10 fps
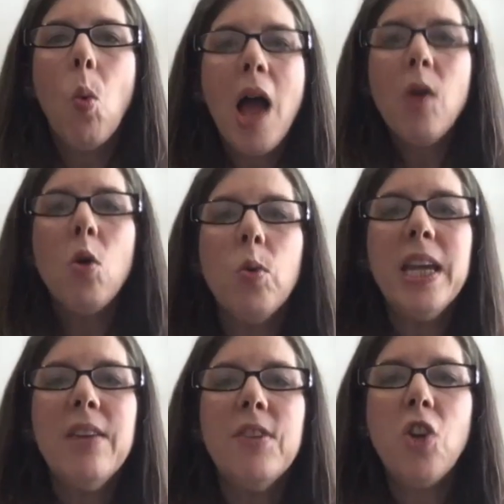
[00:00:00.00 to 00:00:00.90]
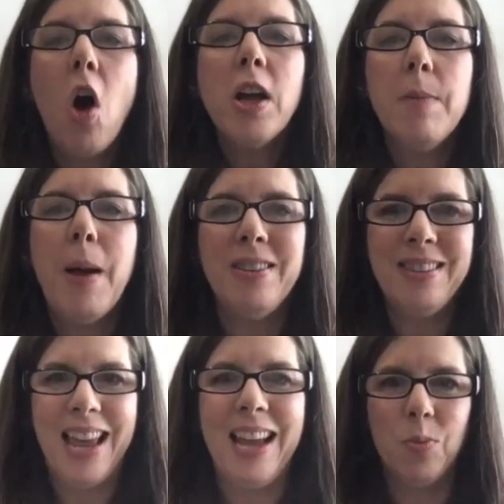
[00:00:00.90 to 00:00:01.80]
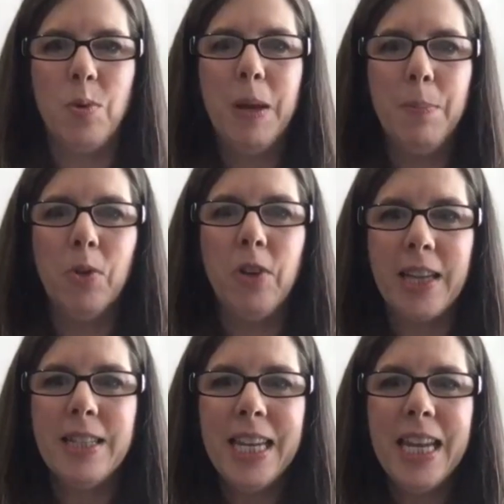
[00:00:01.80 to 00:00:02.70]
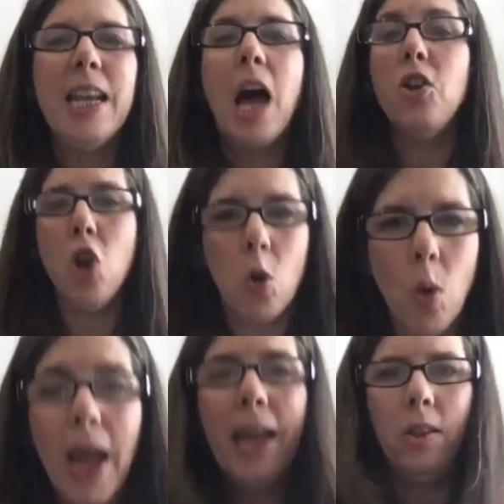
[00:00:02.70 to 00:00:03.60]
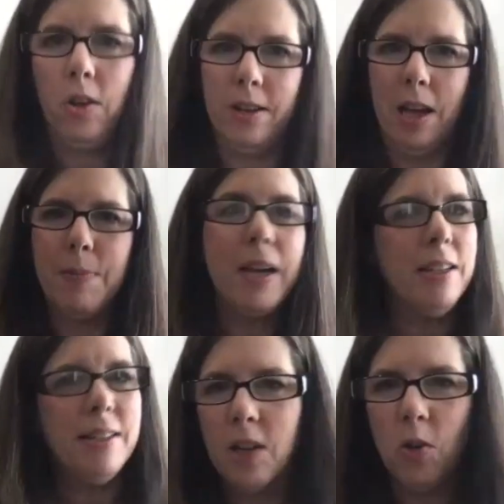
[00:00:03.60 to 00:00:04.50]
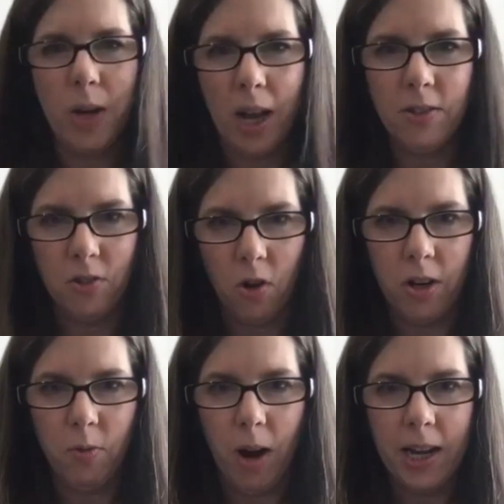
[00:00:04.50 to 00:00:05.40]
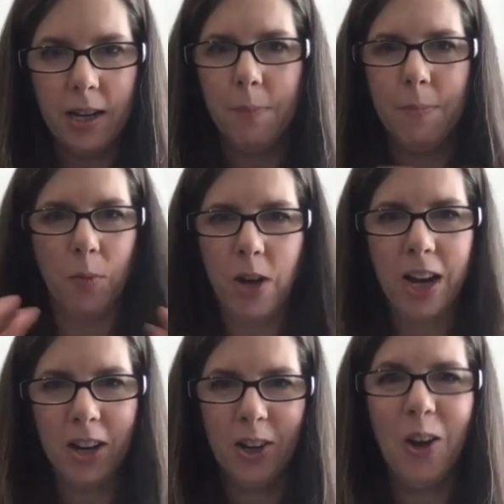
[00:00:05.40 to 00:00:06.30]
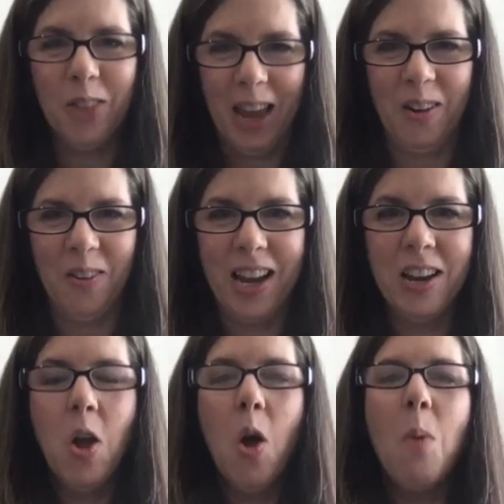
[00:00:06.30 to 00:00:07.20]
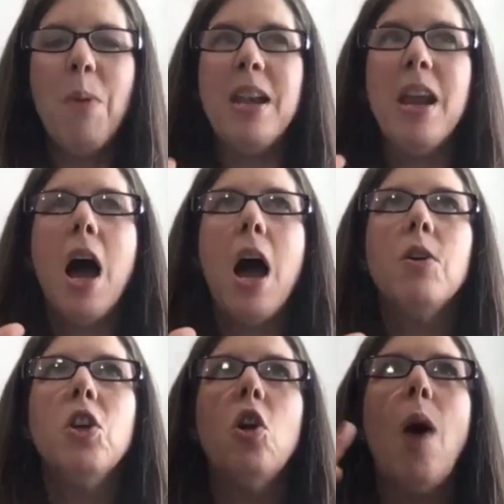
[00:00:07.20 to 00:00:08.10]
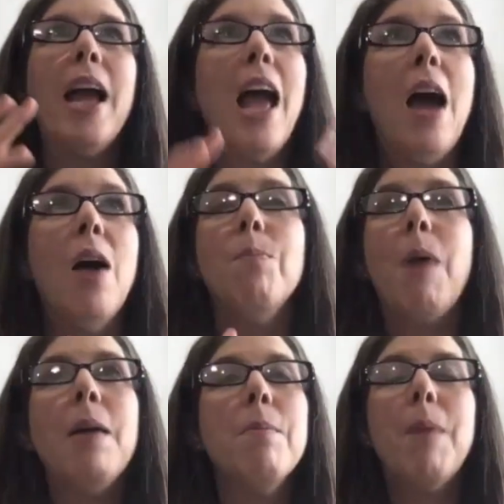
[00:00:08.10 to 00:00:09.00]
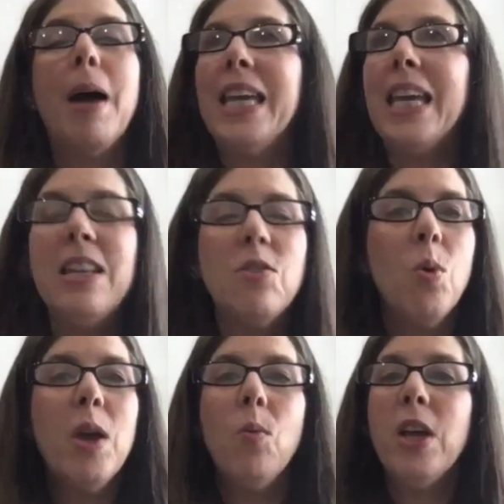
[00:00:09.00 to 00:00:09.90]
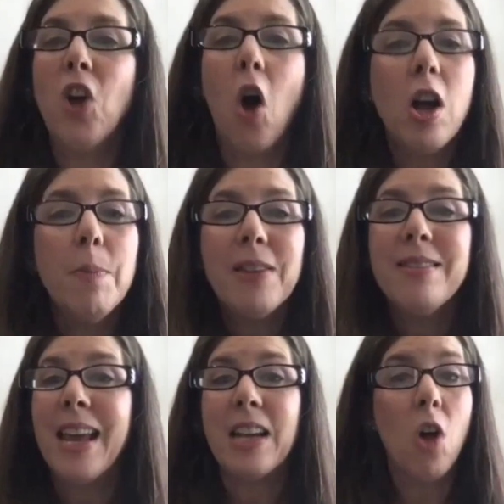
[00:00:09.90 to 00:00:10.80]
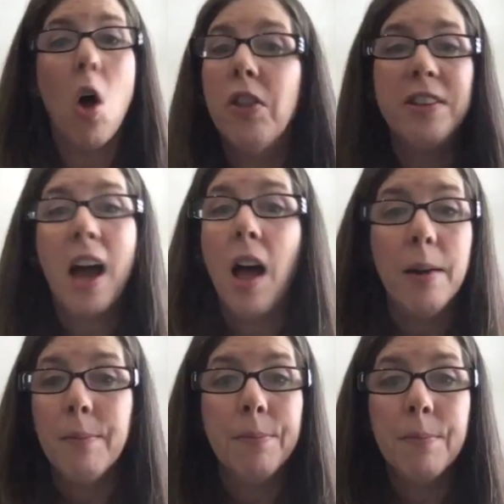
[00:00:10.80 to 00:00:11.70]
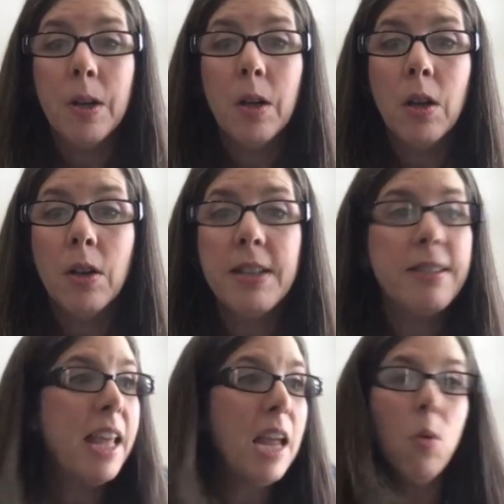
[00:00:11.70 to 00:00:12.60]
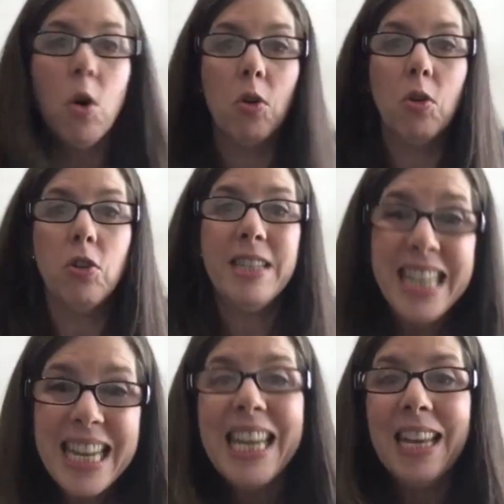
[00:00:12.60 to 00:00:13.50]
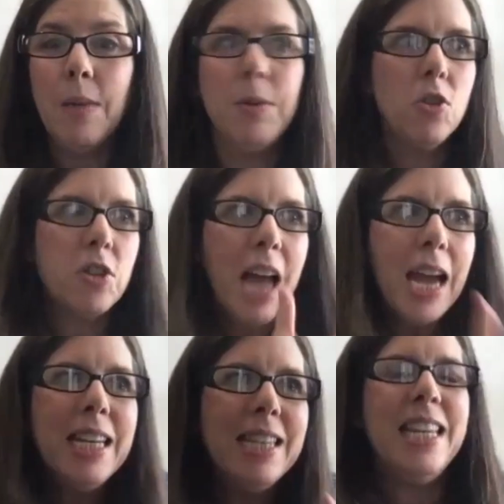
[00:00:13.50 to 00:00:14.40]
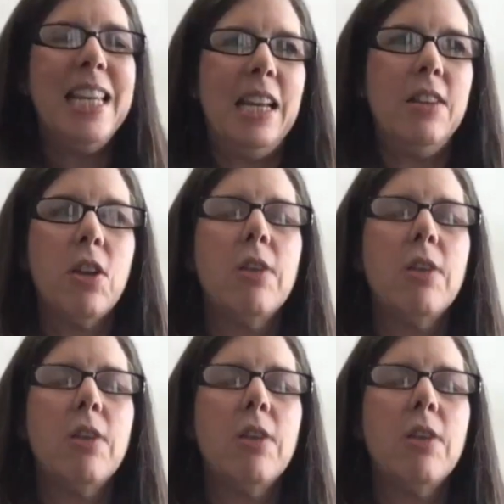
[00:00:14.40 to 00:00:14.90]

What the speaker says: Why are we even talking about sex when people are 19? I know, hey, look, I'm not going to tell you when I started, right? We're not going to go there, right? But, my kids, we talk about sex all the time since they were just tiny teens.